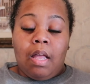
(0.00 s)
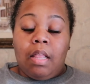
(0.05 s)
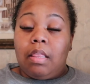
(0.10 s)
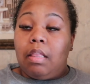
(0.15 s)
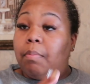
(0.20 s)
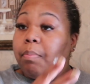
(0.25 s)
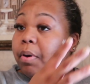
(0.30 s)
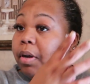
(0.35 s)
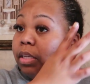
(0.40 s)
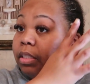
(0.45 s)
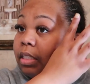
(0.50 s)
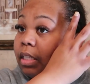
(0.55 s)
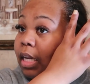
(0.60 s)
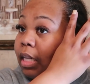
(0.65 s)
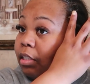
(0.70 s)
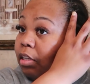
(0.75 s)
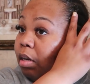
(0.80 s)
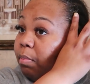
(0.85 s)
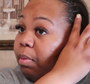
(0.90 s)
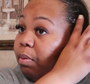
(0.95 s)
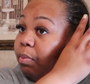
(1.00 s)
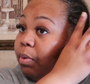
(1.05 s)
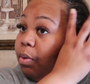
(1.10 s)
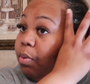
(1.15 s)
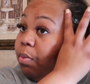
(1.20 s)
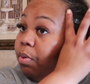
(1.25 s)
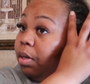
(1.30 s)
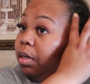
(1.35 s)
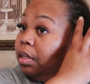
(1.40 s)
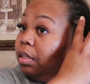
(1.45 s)
the person that's going to be
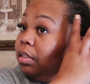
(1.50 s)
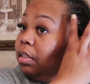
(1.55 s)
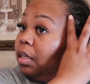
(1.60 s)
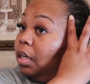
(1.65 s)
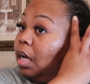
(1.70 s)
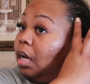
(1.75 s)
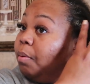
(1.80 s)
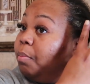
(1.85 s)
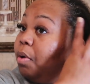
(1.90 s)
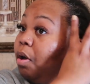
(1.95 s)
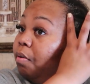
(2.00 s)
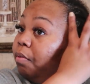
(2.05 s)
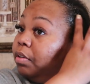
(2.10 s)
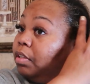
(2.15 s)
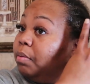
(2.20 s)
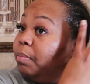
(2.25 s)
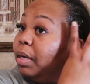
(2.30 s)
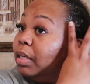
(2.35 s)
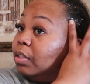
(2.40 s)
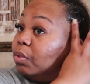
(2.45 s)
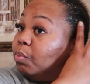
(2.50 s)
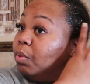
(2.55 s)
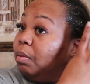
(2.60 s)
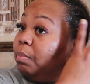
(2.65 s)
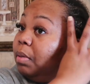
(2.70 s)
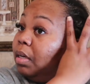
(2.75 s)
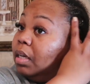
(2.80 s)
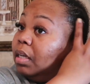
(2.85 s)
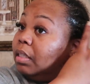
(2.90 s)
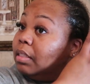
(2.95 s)
recording to come over to my suite,
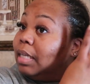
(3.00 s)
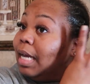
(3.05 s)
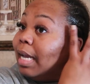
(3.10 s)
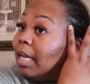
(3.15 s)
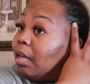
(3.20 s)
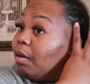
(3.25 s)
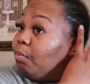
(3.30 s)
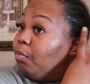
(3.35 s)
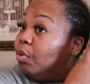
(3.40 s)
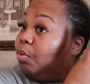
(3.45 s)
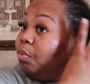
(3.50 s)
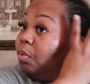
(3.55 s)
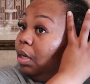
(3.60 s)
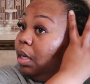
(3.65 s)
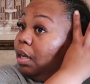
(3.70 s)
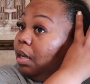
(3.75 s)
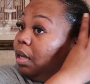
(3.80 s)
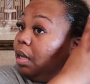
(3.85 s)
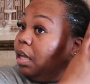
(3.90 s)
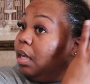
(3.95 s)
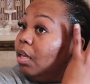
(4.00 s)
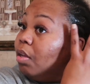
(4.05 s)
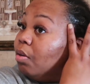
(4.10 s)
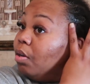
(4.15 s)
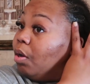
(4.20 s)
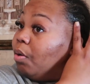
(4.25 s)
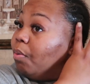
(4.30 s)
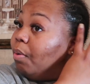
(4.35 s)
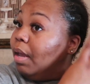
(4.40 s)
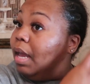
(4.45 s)
because I am doing it, you
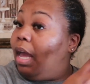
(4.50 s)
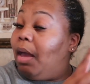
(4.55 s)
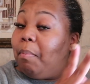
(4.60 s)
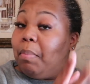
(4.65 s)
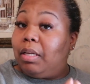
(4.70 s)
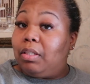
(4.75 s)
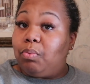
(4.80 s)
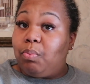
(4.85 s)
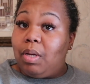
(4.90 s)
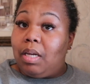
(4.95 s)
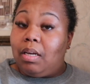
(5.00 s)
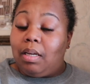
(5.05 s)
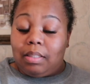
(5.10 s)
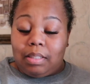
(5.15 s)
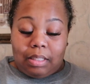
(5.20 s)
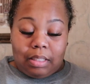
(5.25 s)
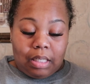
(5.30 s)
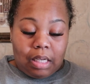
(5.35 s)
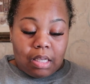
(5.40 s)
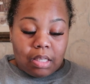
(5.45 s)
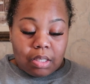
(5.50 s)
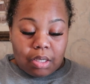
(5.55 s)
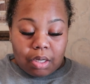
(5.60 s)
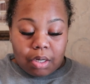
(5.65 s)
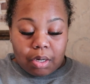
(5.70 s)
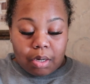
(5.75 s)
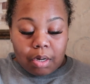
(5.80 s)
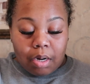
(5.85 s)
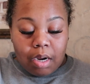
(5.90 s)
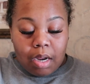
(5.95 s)
know, at my suite because it's
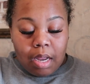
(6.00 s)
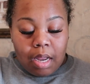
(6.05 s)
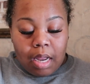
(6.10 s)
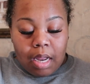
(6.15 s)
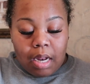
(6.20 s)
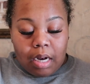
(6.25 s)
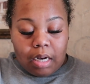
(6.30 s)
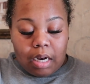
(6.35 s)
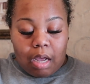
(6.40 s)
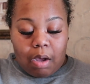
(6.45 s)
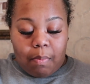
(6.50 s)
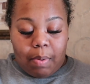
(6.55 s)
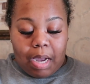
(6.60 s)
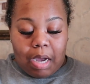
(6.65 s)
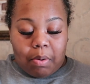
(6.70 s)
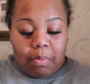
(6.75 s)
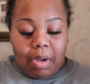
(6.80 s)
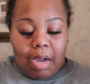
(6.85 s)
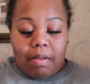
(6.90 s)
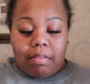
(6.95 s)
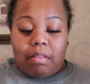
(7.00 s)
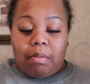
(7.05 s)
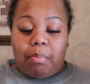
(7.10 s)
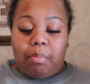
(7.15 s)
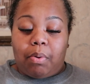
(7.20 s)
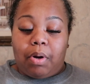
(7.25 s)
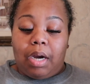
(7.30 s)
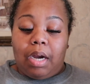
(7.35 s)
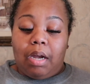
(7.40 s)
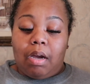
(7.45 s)
easier. That way I don't have to
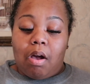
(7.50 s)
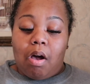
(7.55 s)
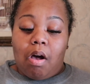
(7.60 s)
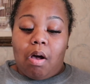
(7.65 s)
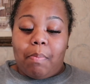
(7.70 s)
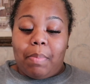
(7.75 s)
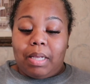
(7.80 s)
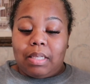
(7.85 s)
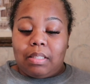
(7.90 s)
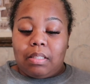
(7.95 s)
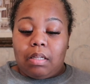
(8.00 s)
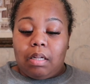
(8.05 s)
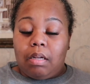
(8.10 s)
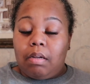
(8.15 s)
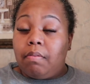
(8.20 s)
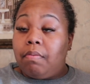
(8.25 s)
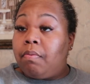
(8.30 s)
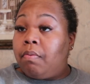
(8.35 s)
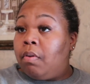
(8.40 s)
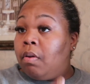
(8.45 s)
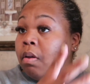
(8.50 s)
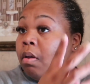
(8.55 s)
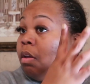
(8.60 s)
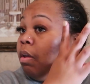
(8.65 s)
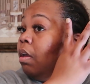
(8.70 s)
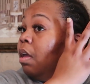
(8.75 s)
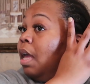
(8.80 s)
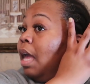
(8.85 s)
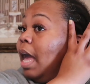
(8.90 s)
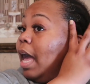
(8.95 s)
bring all my stuff
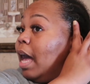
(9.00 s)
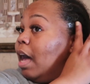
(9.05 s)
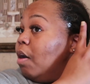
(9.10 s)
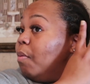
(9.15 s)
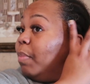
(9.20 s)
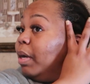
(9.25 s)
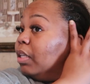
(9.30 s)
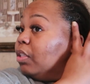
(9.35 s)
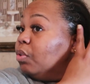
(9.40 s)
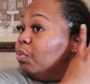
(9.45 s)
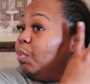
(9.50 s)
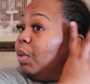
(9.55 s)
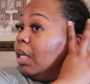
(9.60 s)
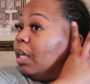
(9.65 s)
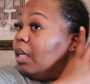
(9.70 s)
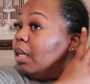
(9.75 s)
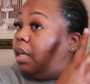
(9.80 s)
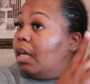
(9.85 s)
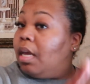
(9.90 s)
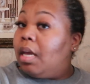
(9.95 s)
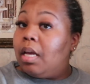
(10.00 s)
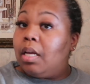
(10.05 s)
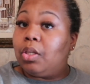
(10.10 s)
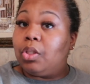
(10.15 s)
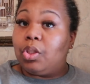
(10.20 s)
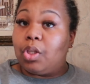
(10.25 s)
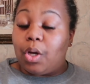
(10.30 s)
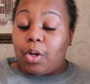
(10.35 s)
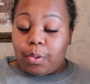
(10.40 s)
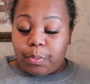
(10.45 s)
out my suite.
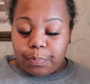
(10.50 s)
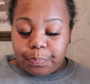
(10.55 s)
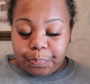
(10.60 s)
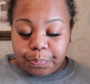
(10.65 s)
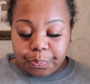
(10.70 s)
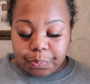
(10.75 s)
So